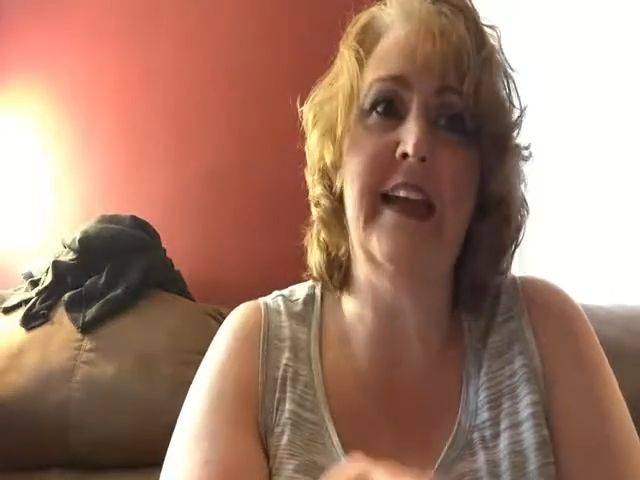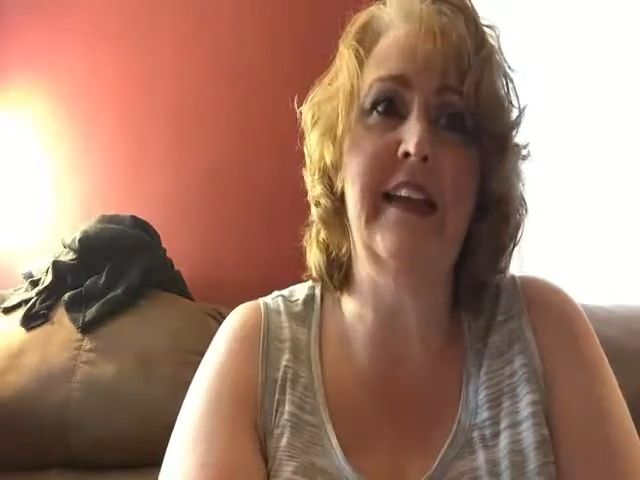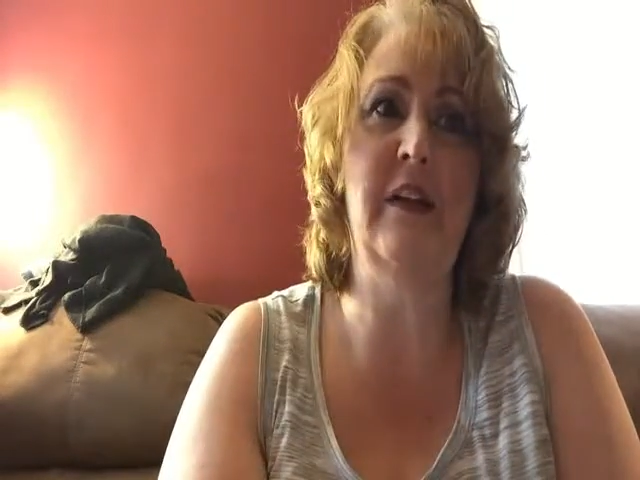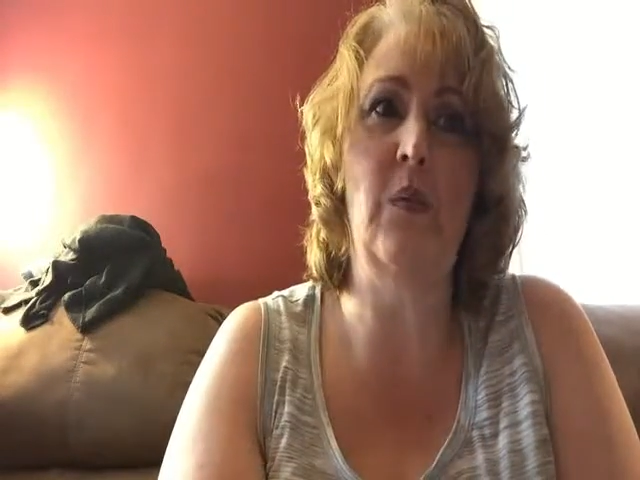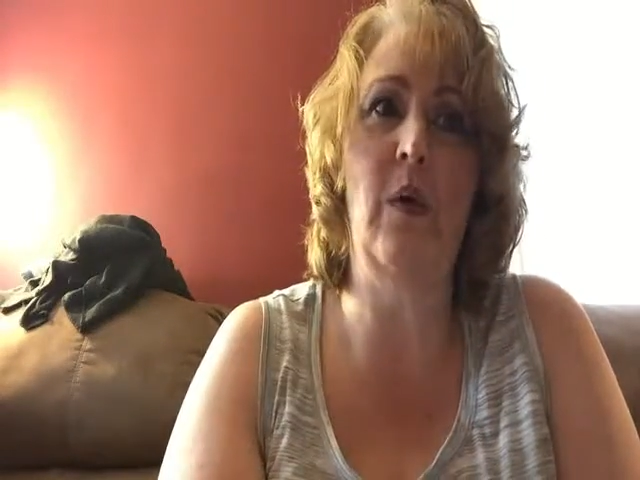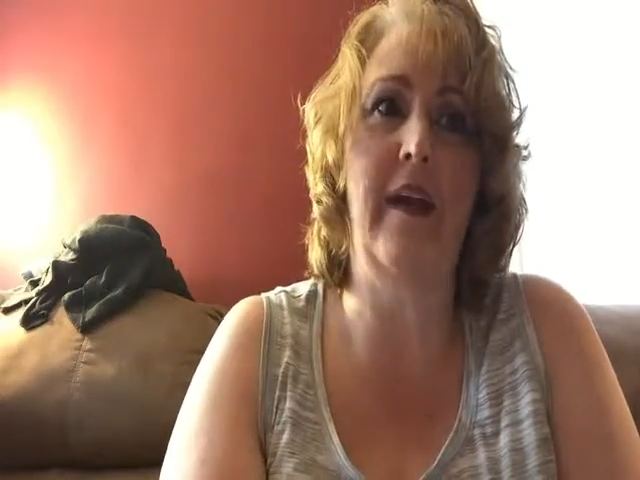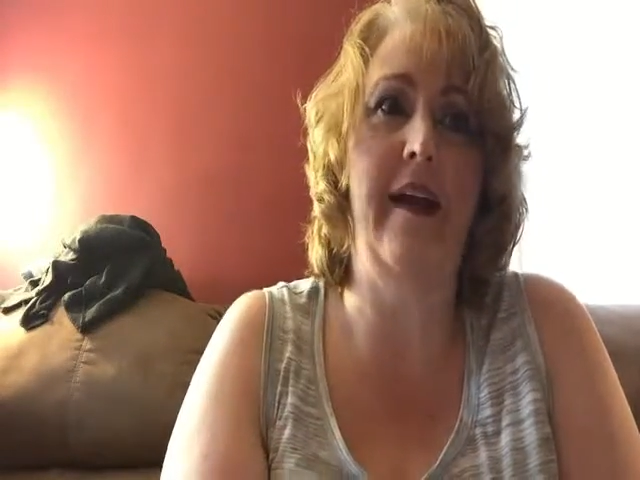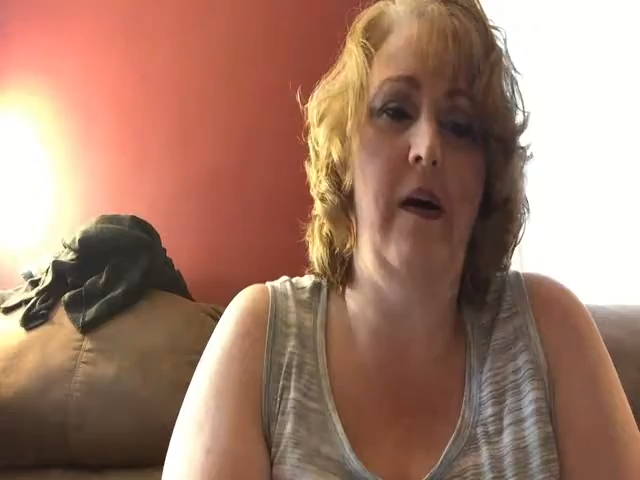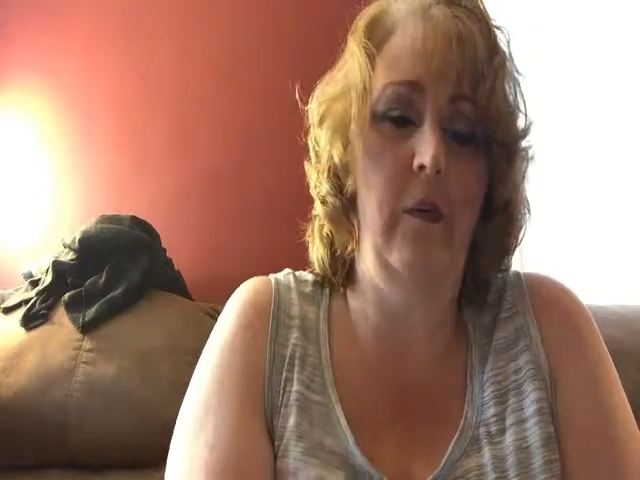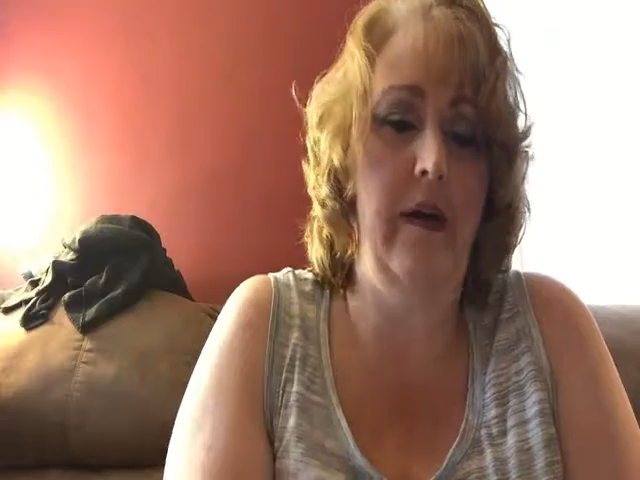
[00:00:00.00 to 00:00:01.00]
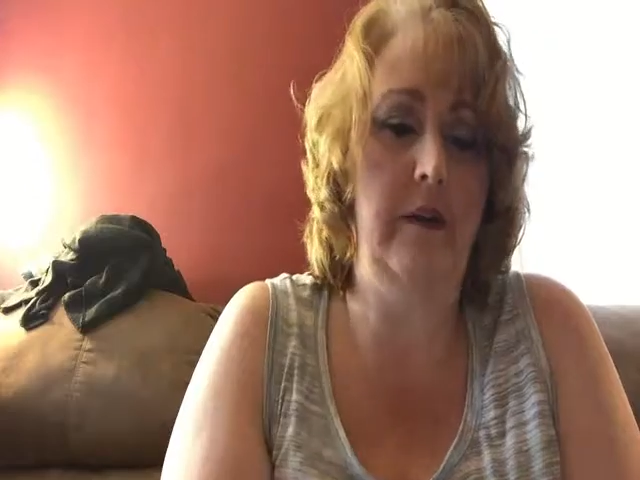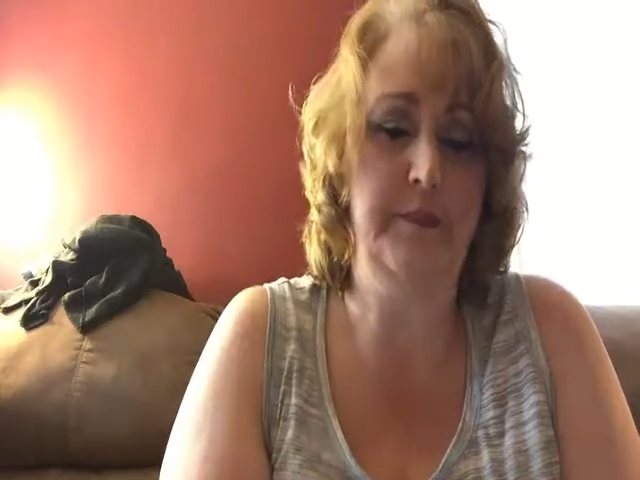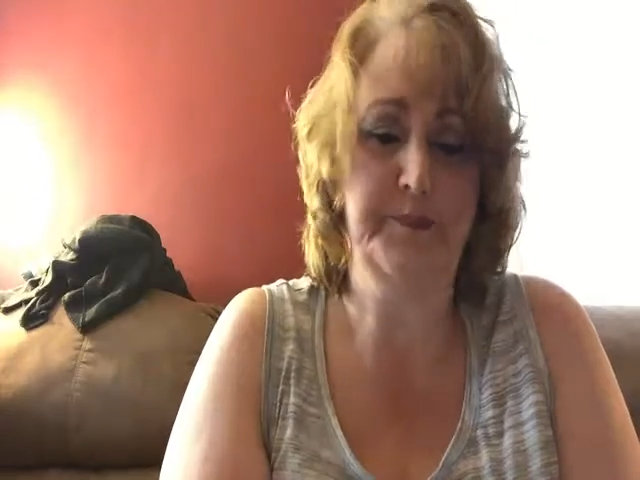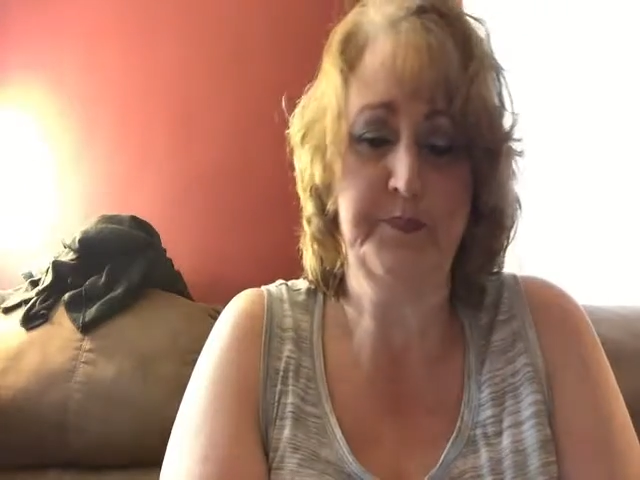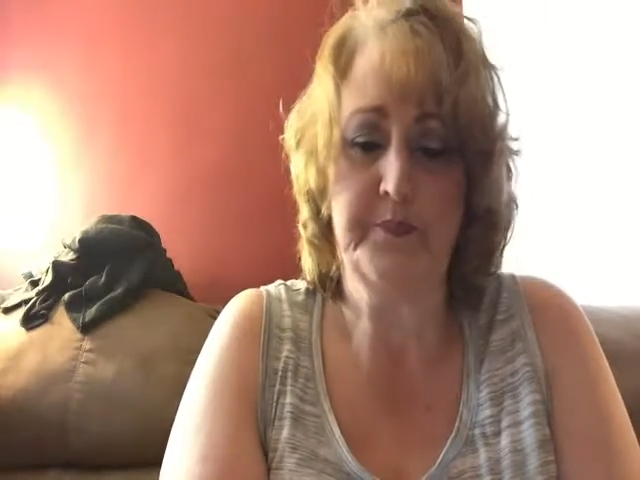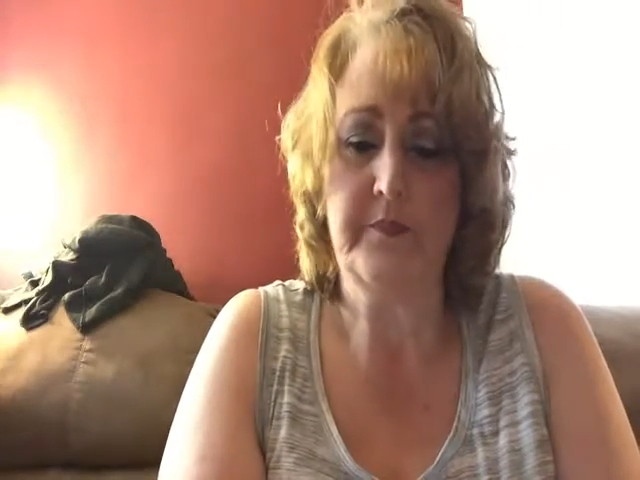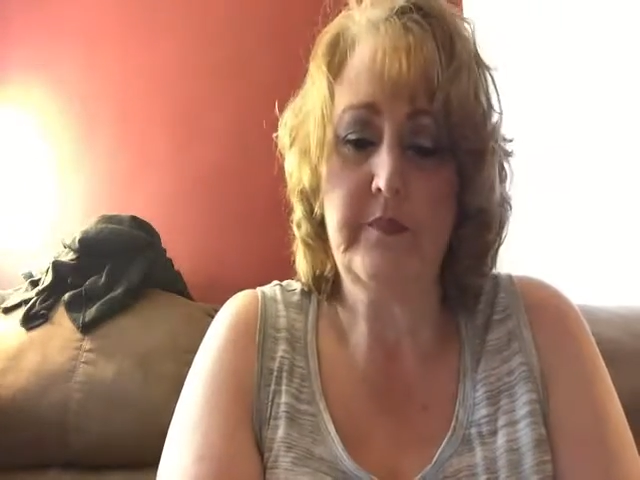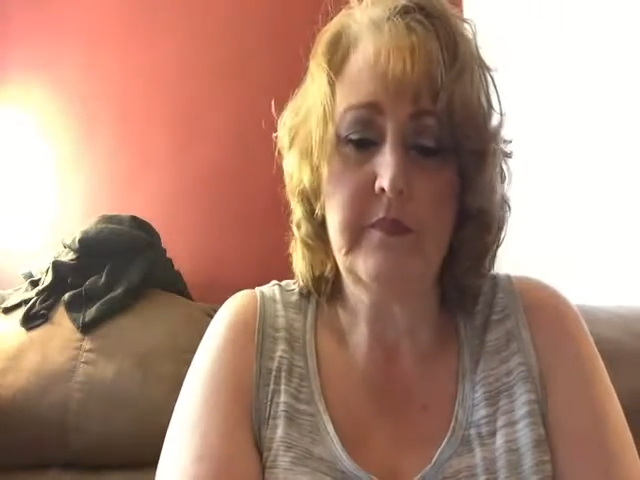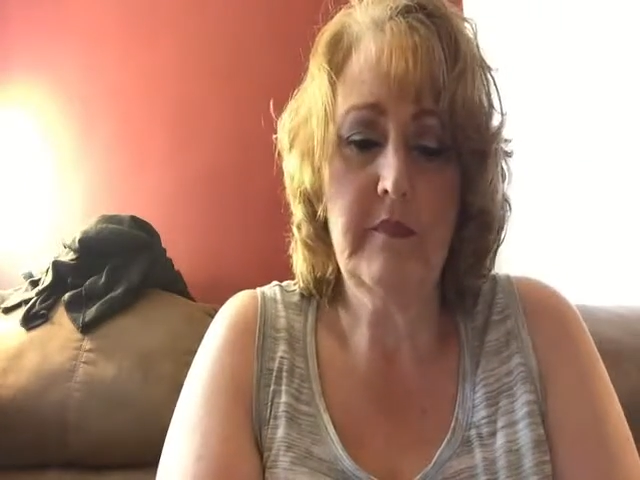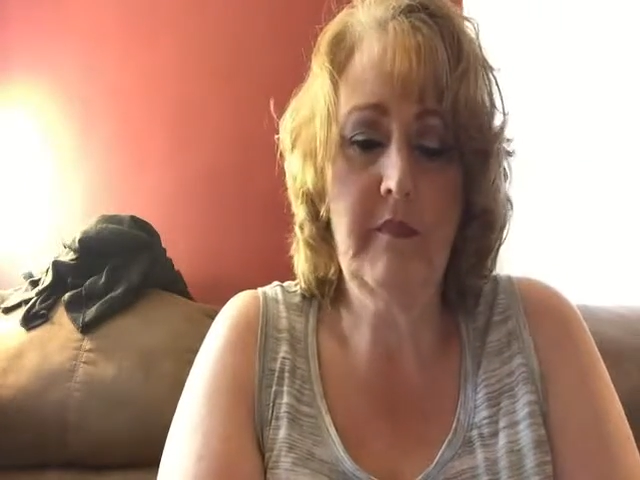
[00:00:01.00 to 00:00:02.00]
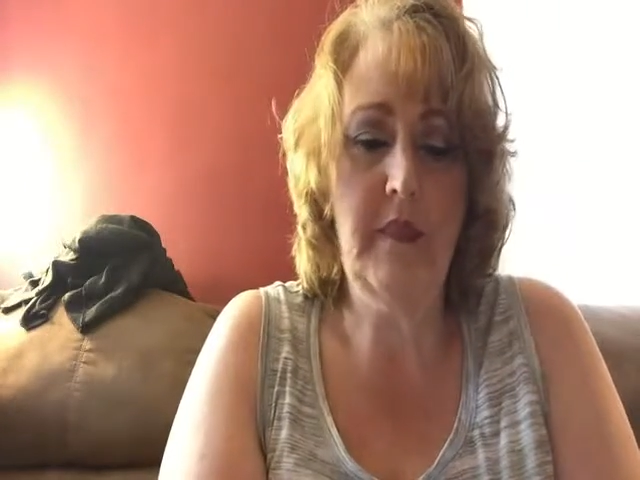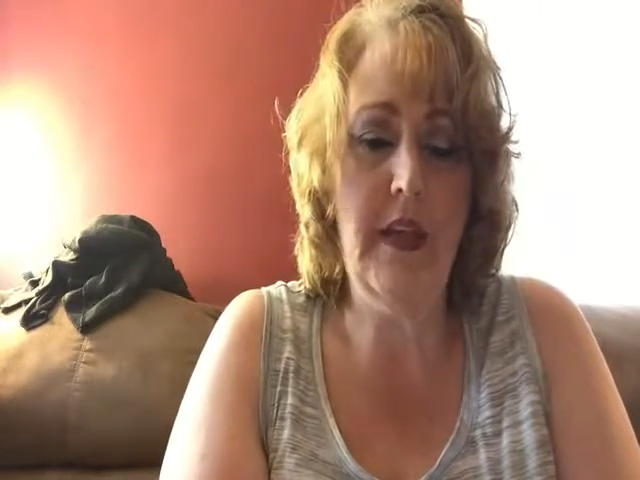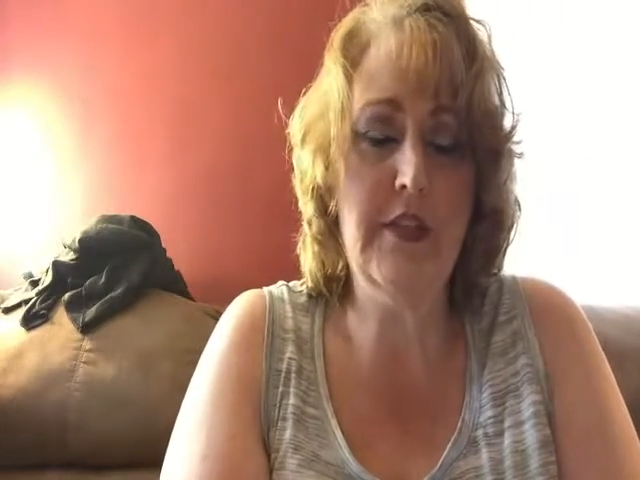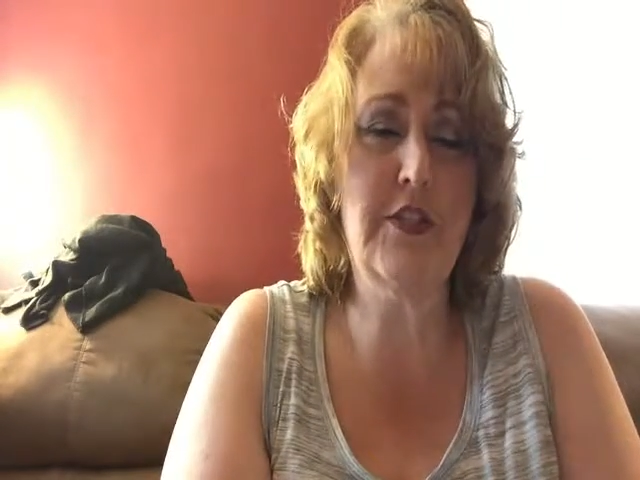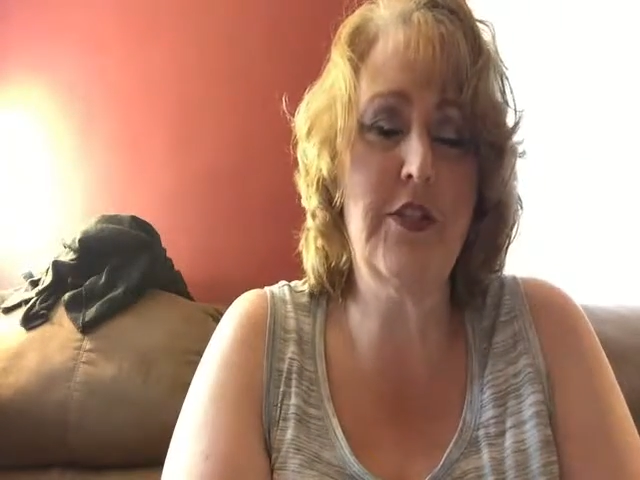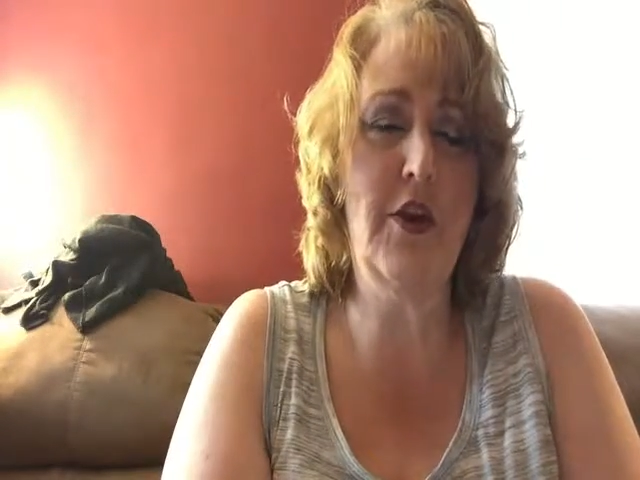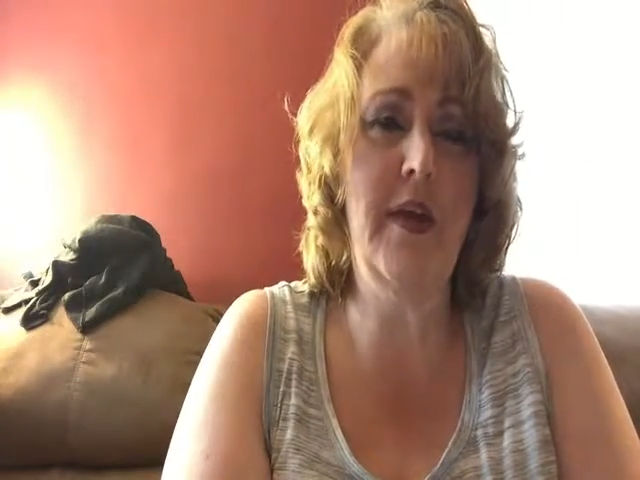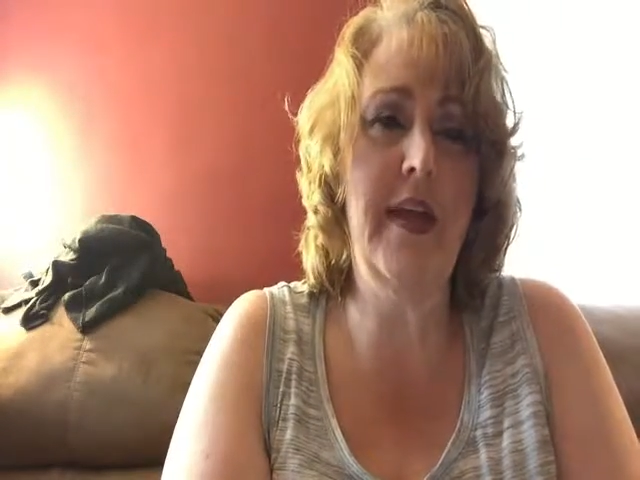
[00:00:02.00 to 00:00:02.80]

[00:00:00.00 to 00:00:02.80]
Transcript: it didn't work out well. So